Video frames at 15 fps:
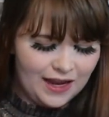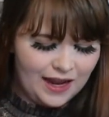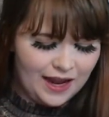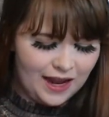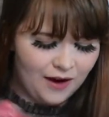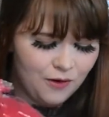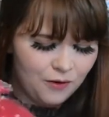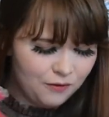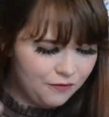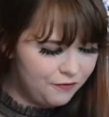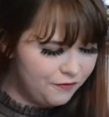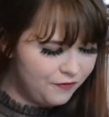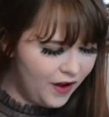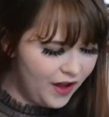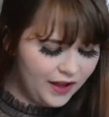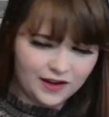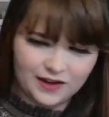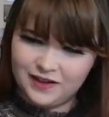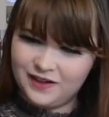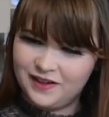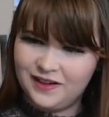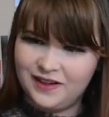How fun.
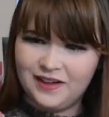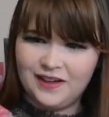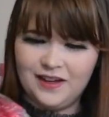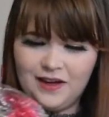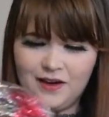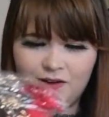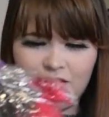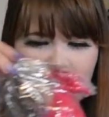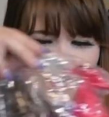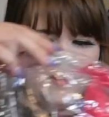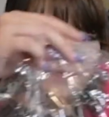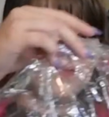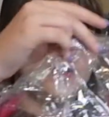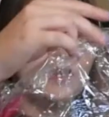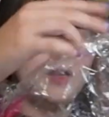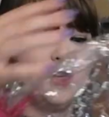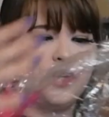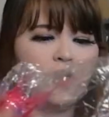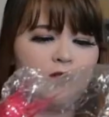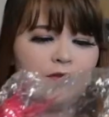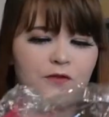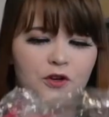Okay,
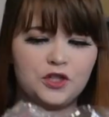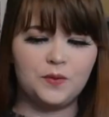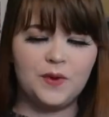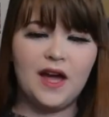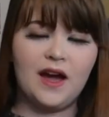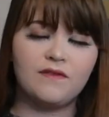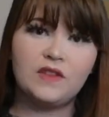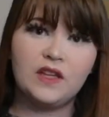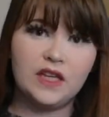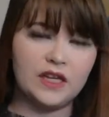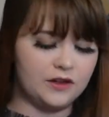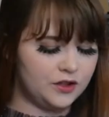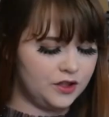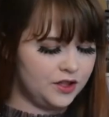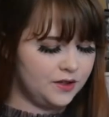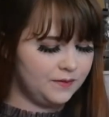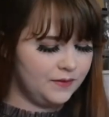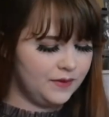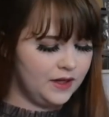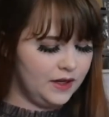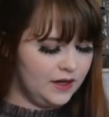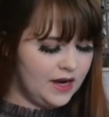first we have the ears.
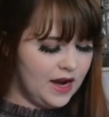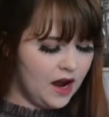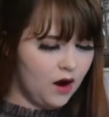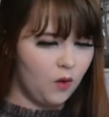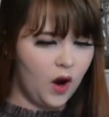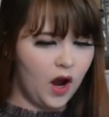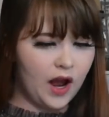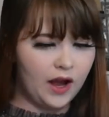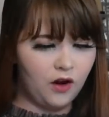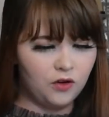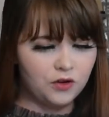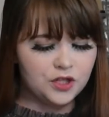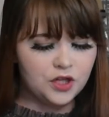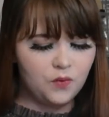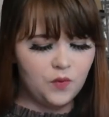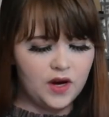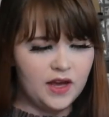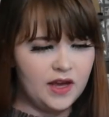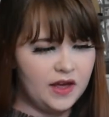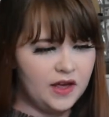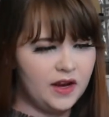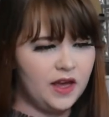Now, I also went
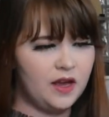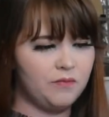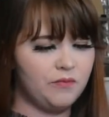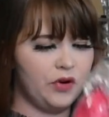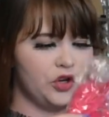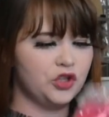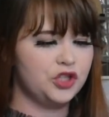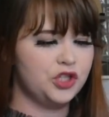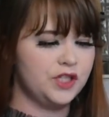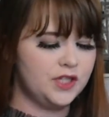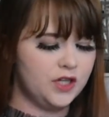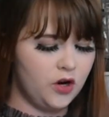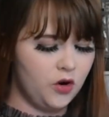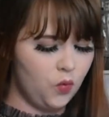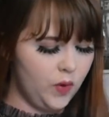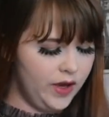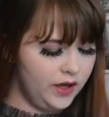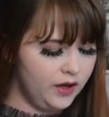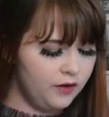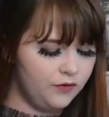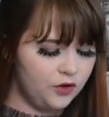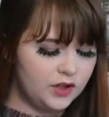ahead and purchased a
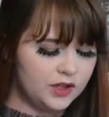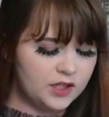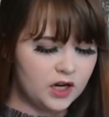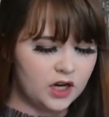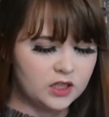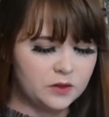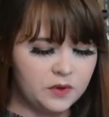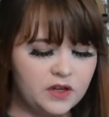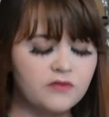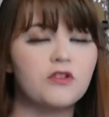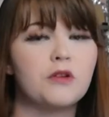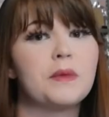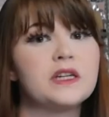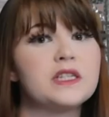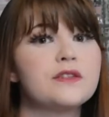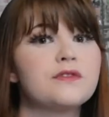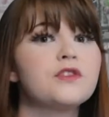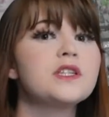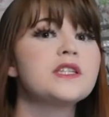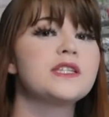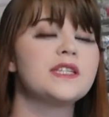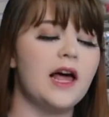wig for this cosplay from a
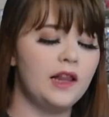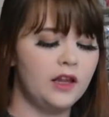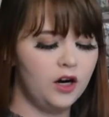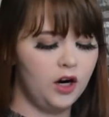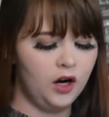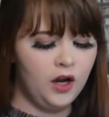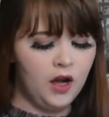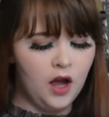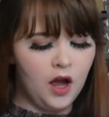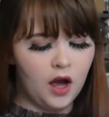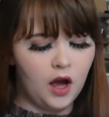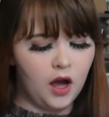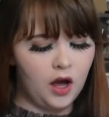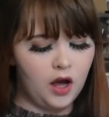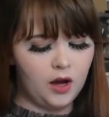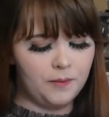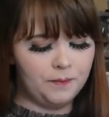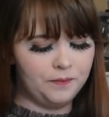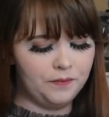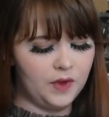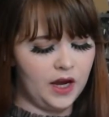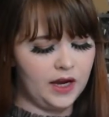different seller.
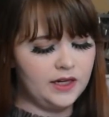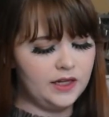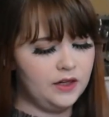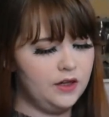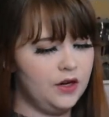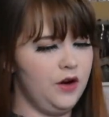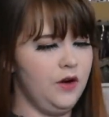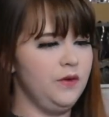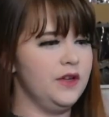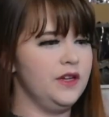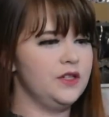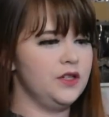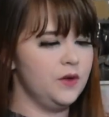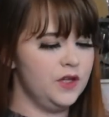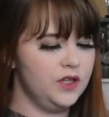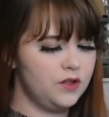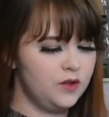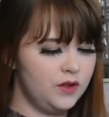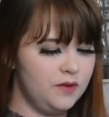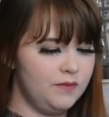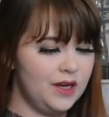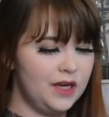I didn't know that
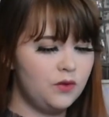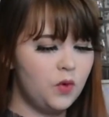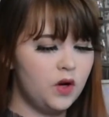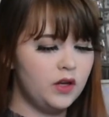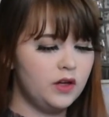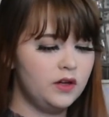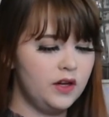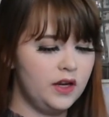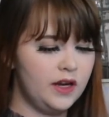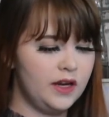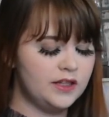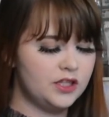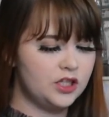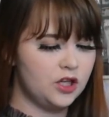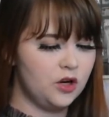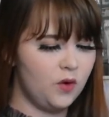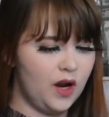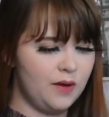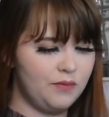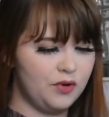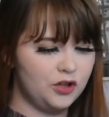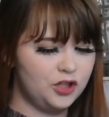DokiDoki made one, and so
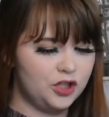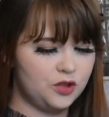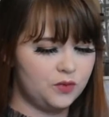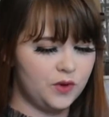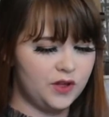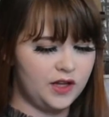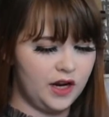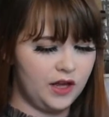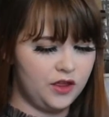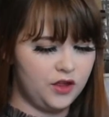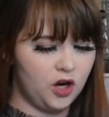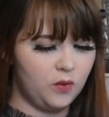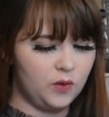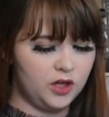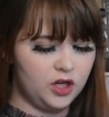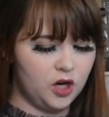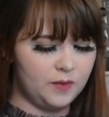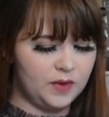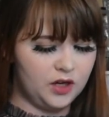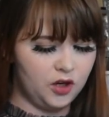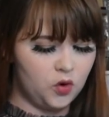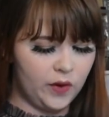I purchased one that I thought would come
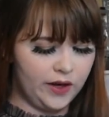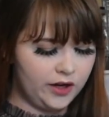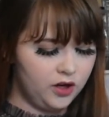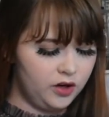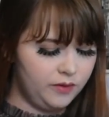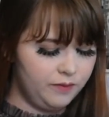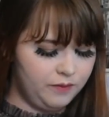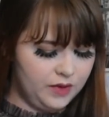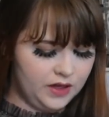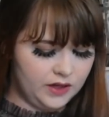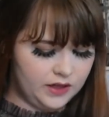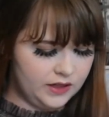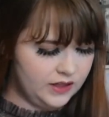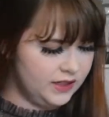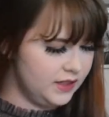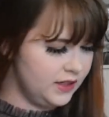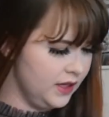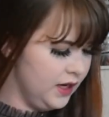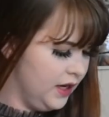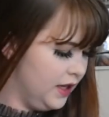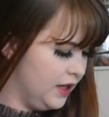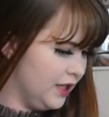in quicker, because
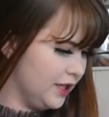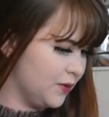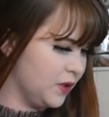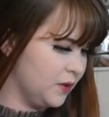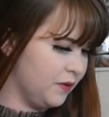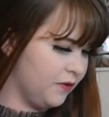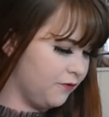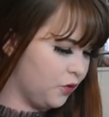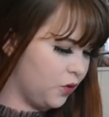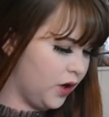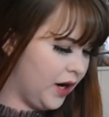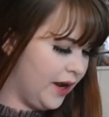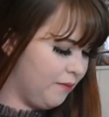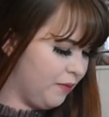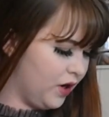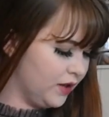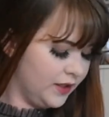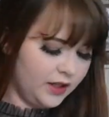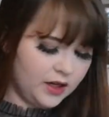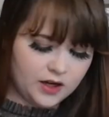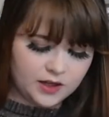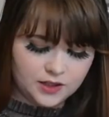this was before I bought the
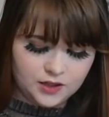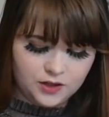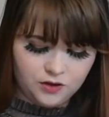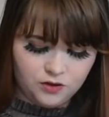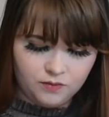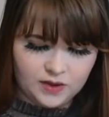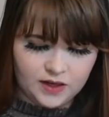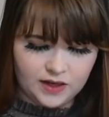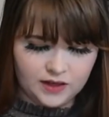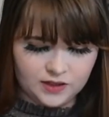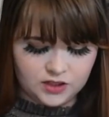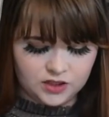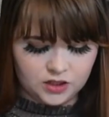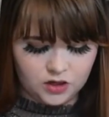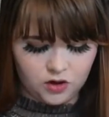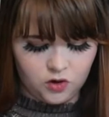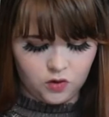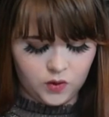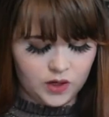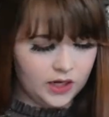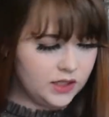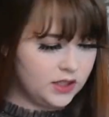costume, and
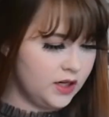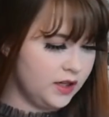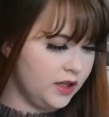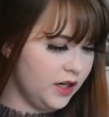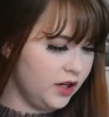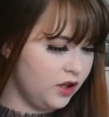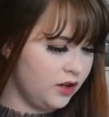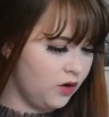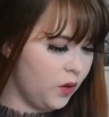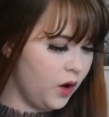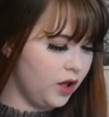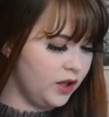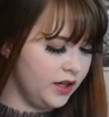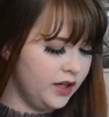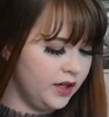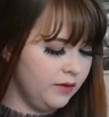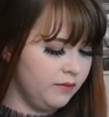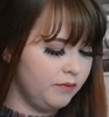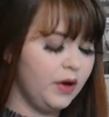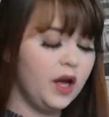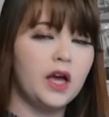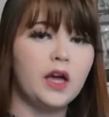so it's not that good of quality,
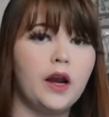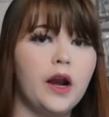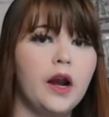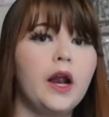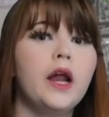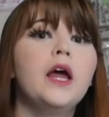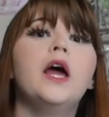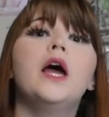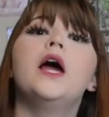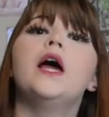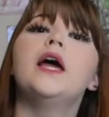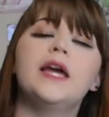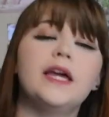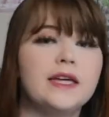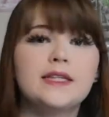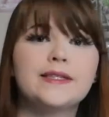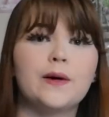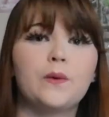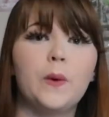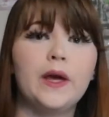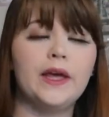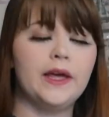but it's the
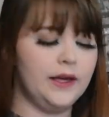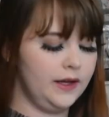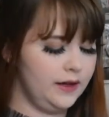wig.